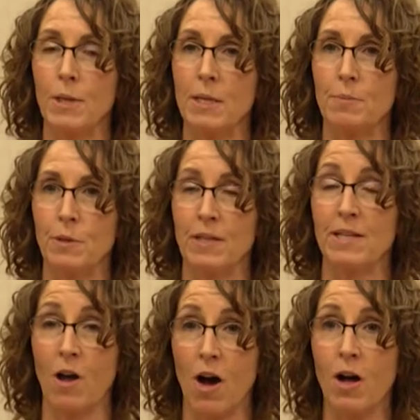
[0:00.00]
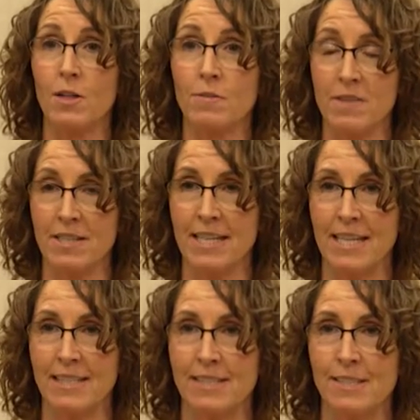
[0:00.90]
people in all of the
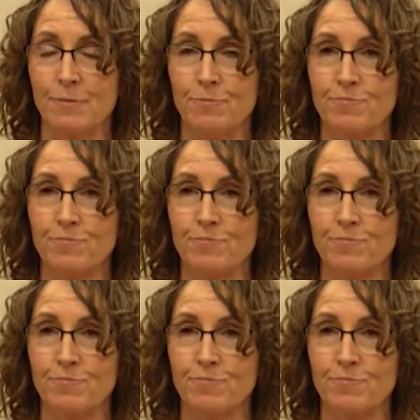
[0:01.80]
needs.